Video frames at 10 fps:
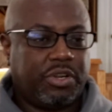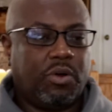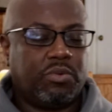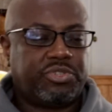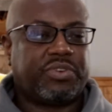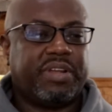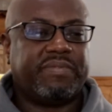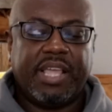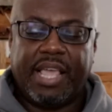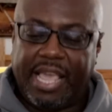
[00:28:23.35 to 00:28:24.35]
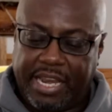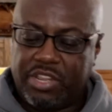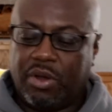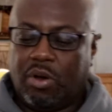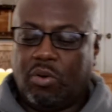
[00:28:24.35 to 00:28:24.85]
own strength and in
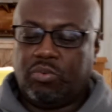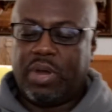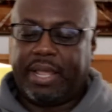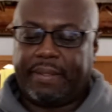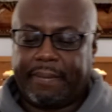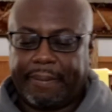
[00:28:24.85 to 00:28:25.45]
your own way.